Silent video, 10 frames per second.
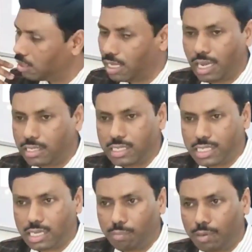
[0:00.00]
then I
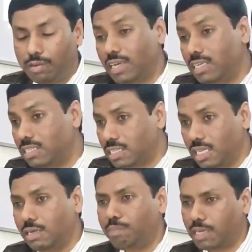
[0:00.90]
just apply. When
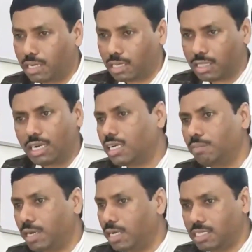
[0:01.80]
sleeping, that
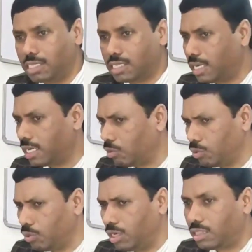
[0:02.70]
time I just take
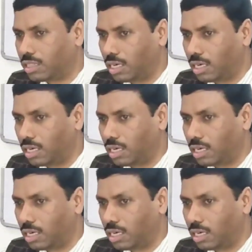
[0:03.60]
only